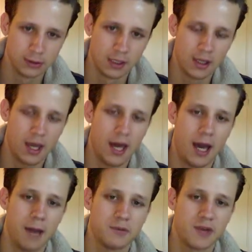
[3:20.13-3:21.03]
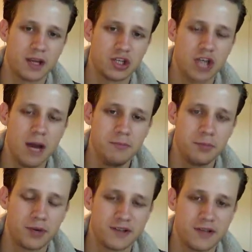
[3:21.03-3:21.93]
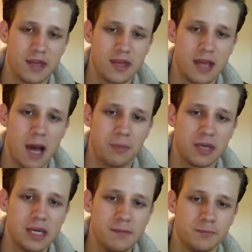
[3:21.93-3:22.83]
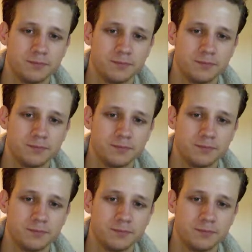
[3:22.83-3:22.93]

So I can jump pressing the up key.